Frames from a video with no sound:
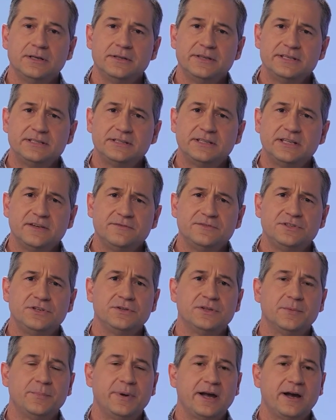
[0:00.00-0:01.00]
This gives
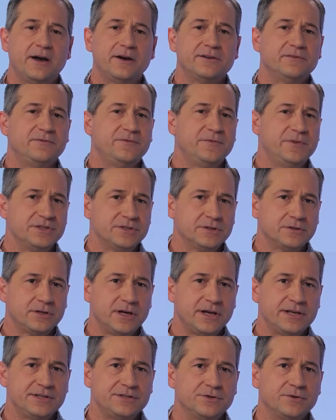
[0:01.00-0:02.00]
you the power to
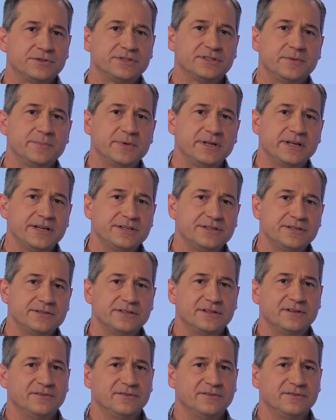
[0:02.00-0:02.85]
visualize your simulations